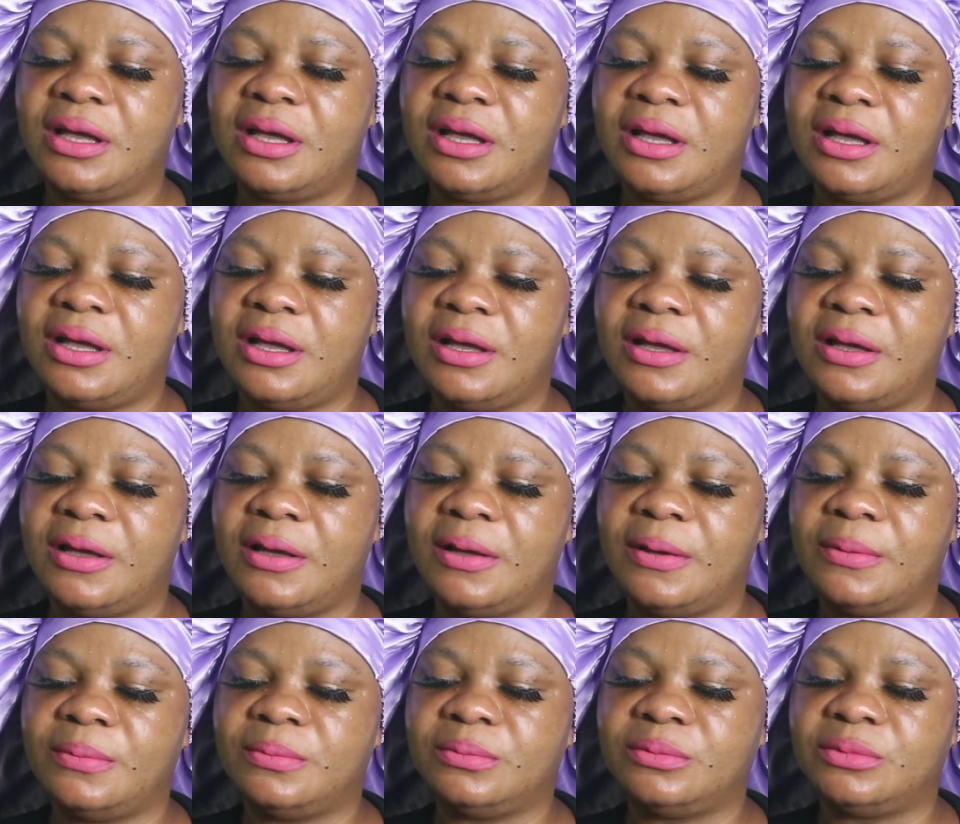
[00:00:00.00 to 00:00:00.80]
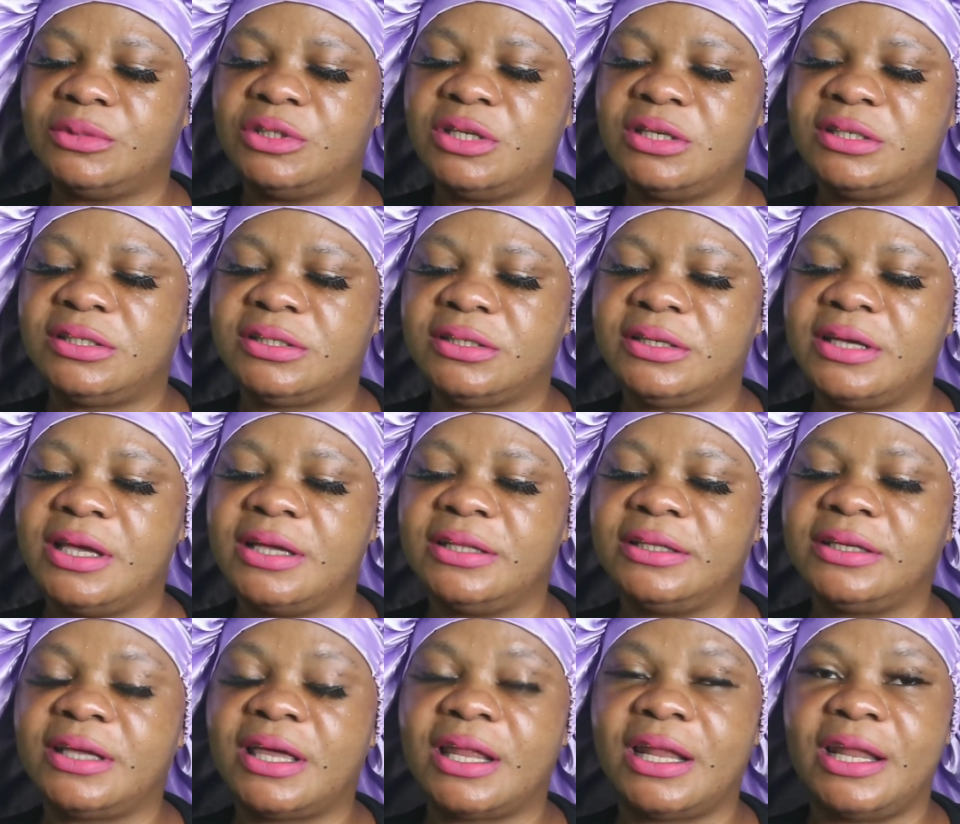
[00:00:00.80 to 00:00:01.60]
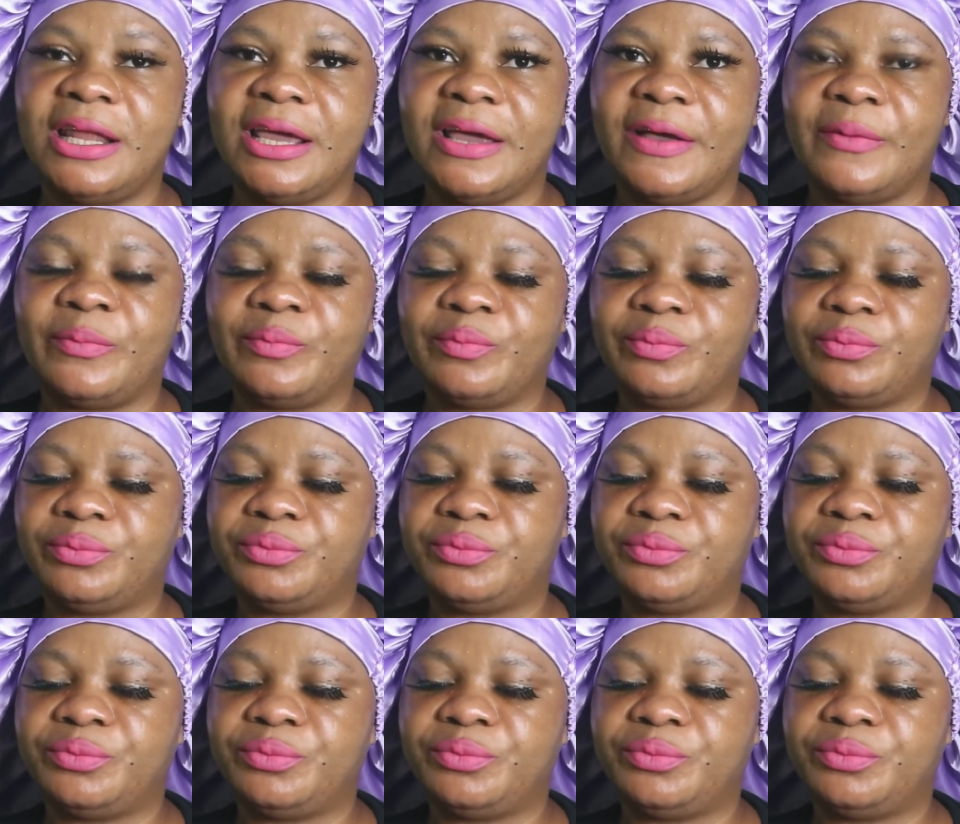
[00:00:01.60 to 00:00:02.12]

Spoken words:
the skin clear.